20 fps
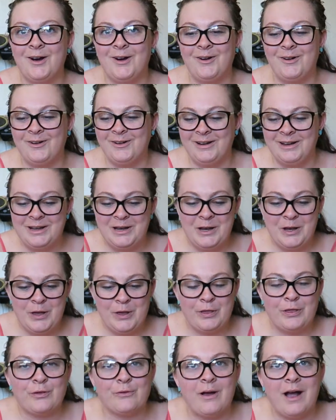So
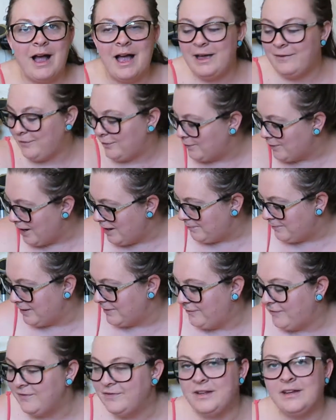Thrive, you got
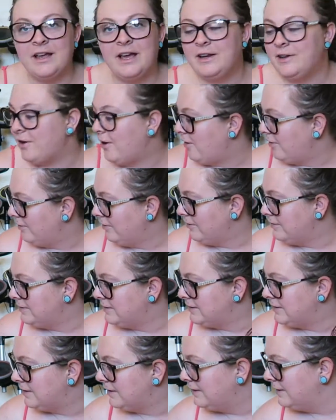my $59